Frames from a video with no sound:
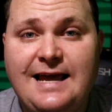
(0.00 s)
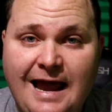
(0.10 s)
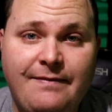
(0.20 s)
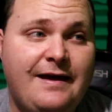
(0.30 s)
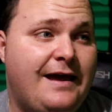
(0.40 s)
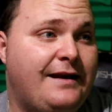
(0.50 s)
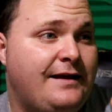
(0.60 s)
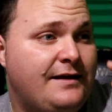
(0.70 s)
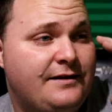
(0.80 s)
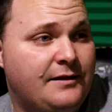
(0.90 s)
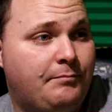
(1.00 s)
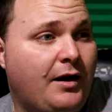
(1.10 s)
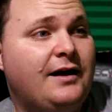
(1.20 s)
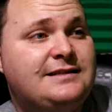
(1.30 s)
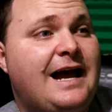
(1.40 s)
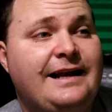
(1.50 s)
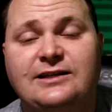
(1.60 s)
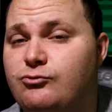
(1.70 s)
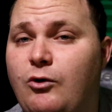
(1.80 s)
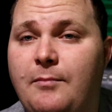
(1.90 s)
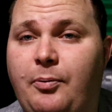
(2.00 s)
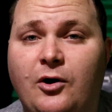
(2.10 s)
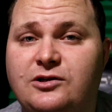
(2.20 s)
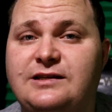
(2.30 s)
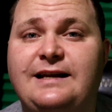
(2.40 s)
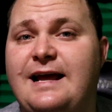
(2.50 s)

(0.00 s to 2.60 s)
and then the Bloods got this one person